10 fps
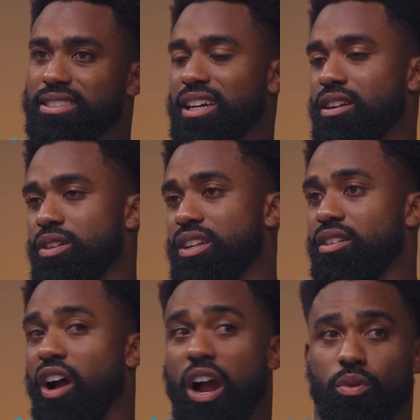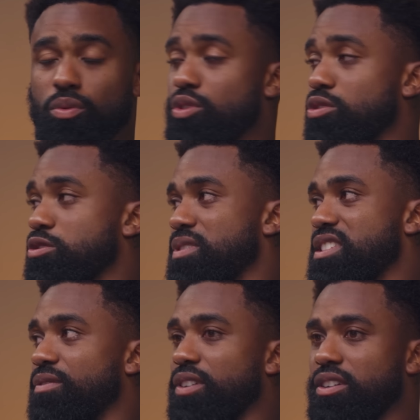that are in our room
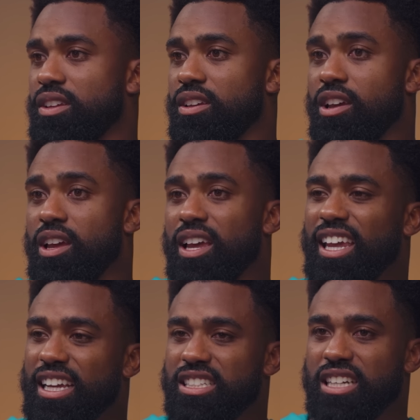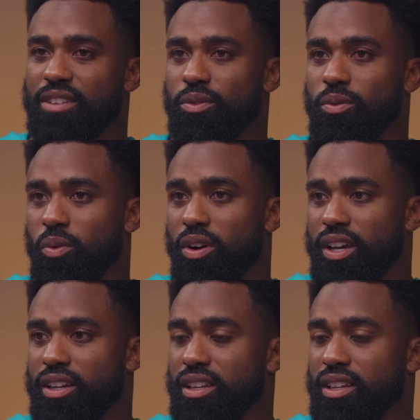specifically, each and every one,